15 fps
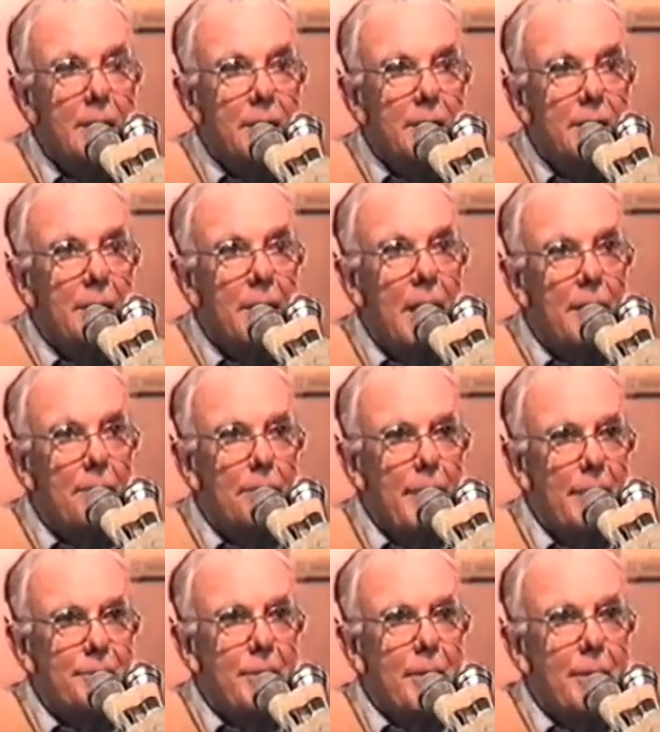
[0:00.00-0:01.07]
And then I
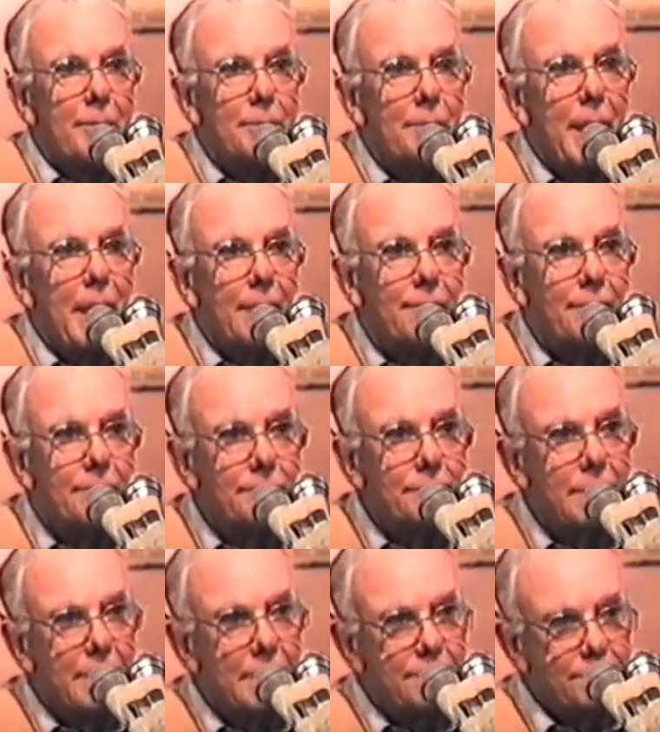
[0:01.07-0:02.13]
pressed on back
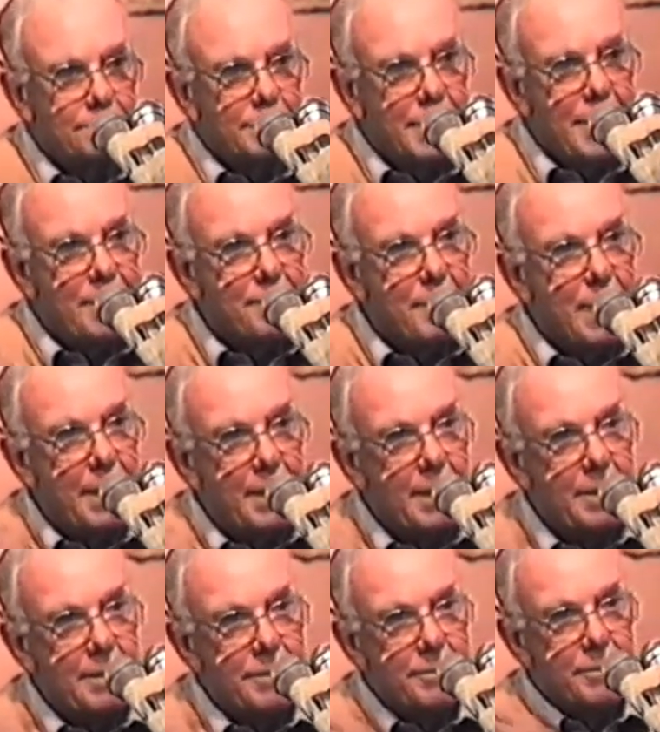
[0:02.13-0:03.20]
from
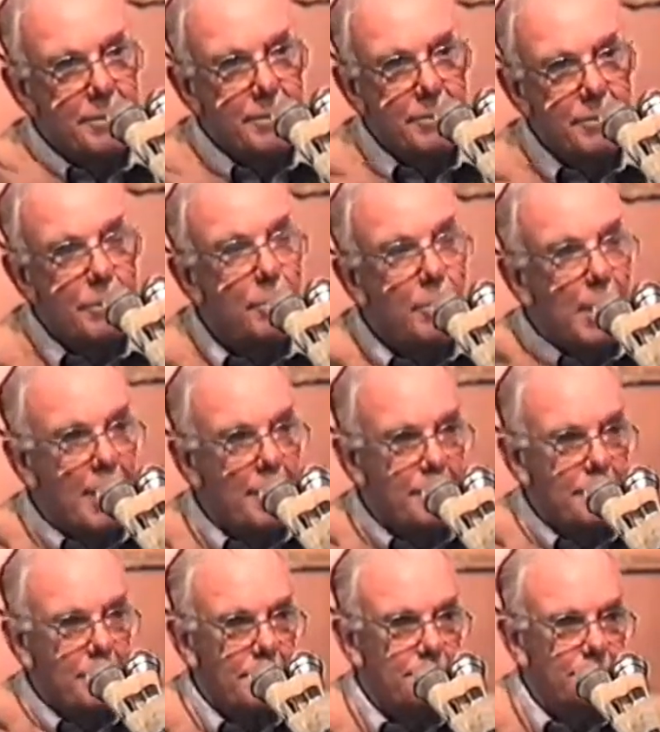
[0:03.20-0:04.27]
Tasmania to
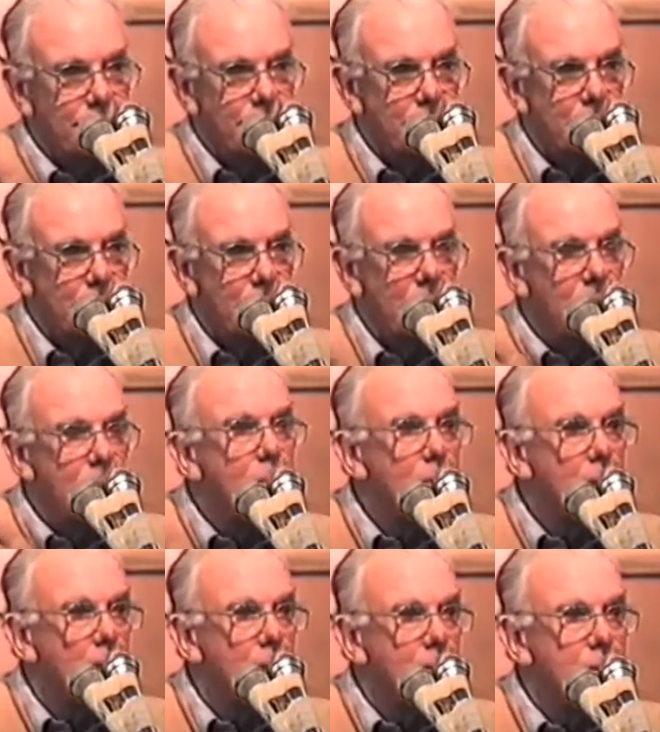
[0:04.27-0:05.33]
Newcastle.
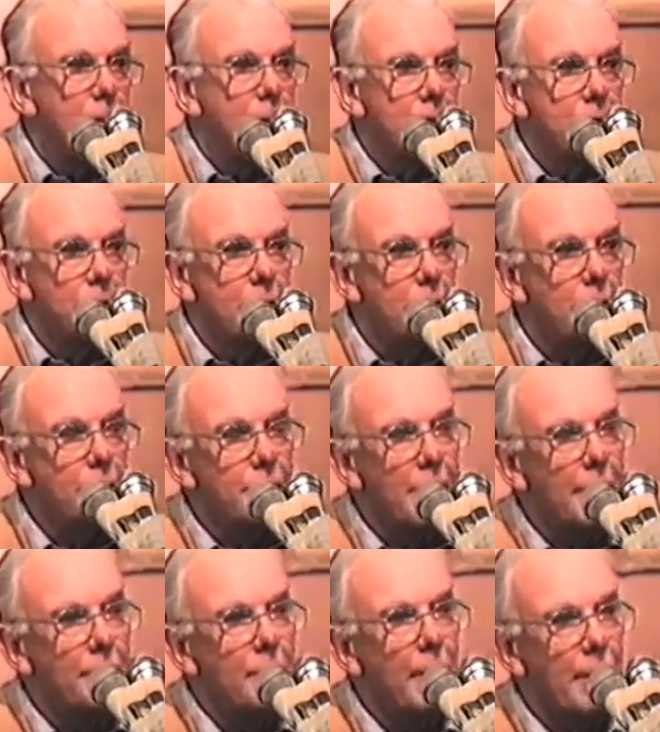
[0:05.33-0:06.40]
Newcastle is in New
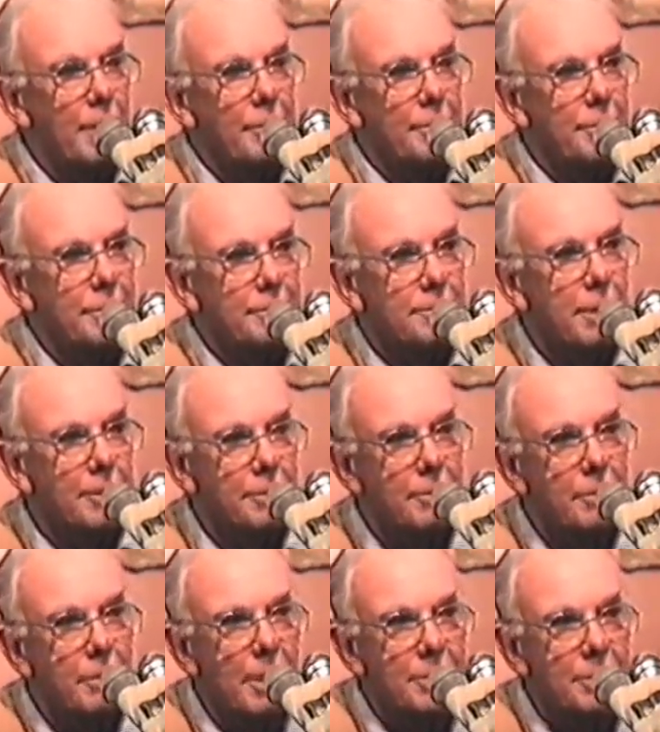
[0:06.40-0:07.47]
South Wales, not
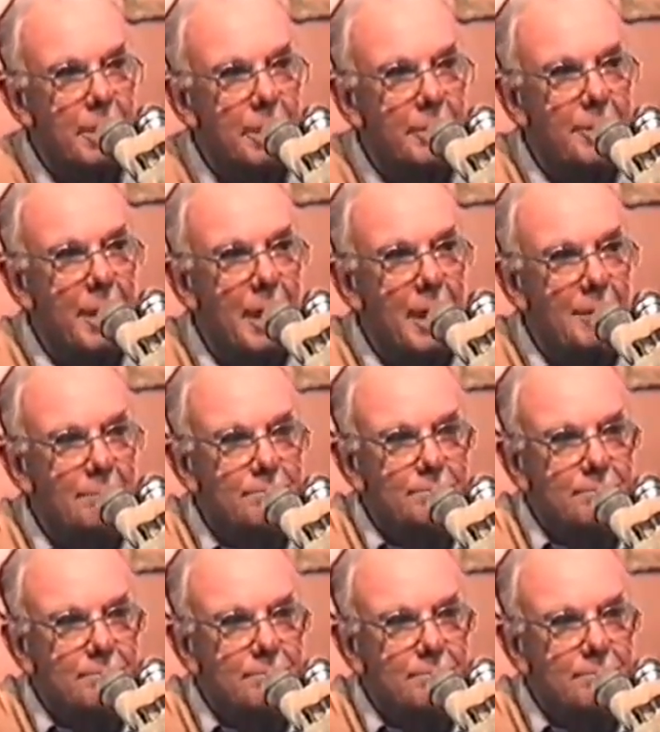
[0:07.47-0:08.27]
Newcastle on Tyne,